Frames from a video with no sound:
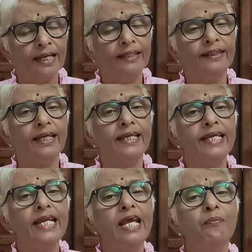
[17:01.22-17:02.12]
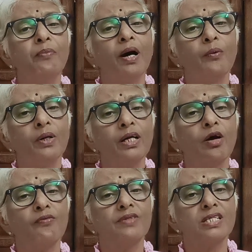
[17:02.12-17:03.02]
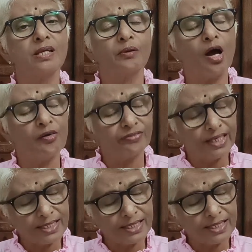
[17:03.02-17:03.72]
the healing power of her